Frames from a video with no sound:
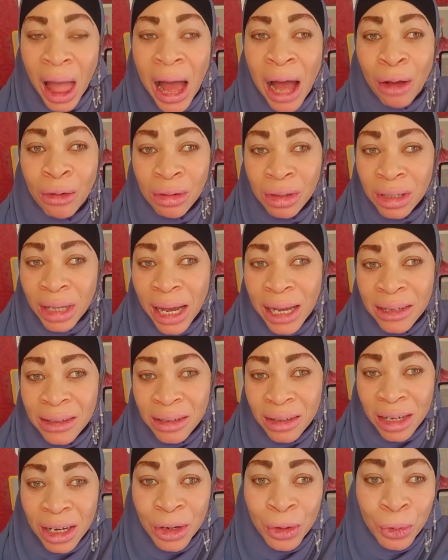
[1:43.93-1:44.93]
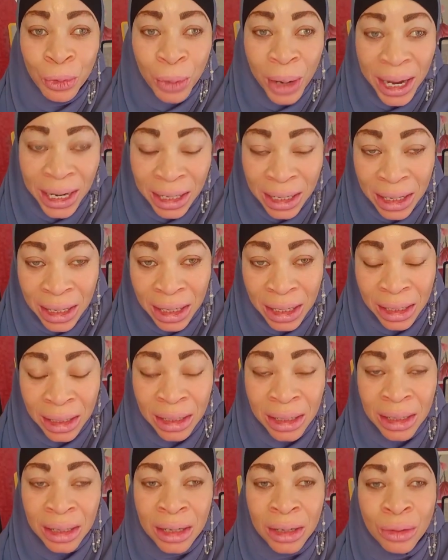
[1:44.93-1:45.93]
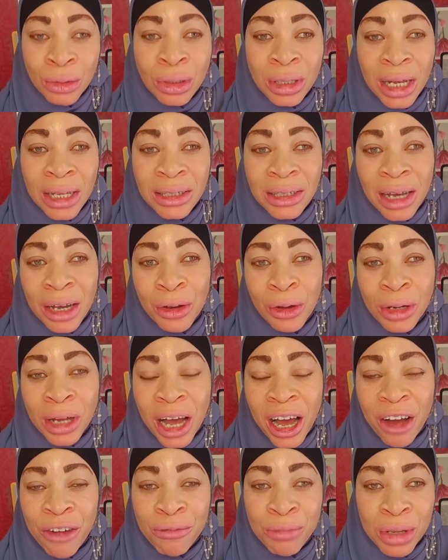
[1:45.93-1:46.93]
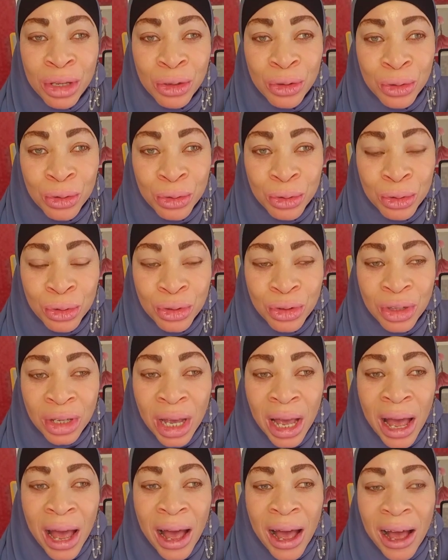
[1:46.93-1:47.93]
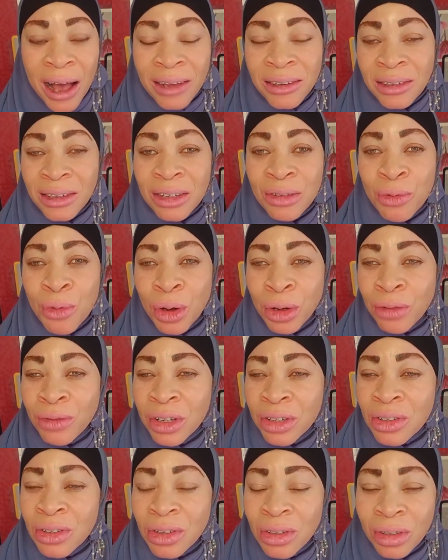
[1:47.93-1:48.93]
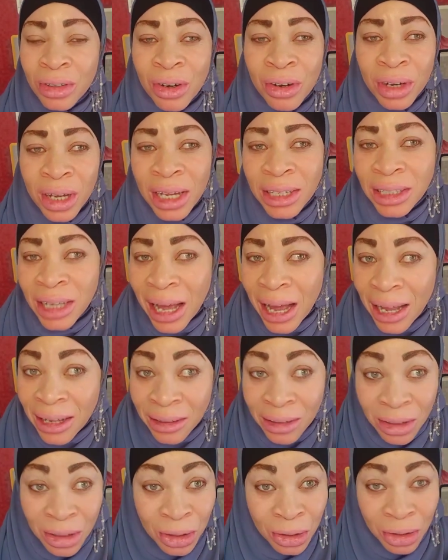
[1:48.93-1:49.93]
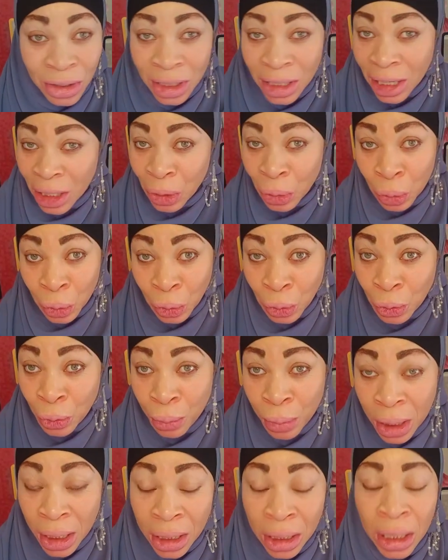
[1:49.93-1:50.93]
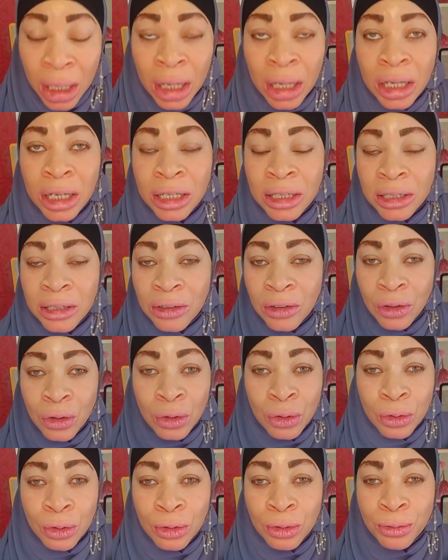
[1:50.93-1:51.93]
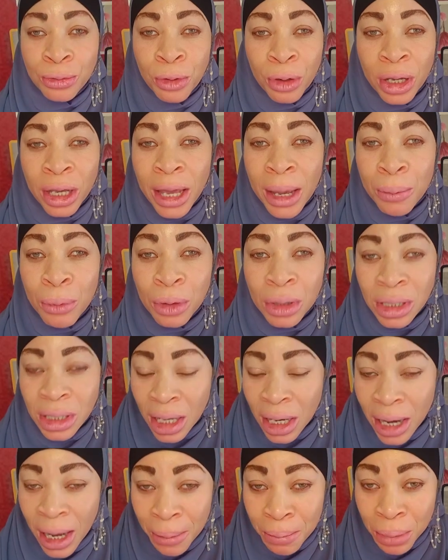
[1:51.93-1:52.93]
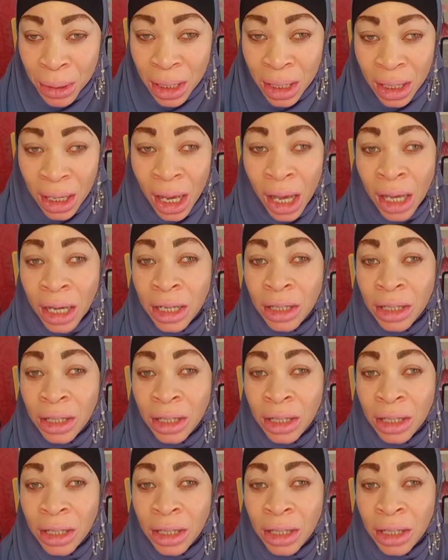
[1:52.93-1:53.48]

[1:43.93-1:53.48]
Outside skin whitening, glutathione have been used as one of the strongest antioxidants known to man. It is used for chemotherapy.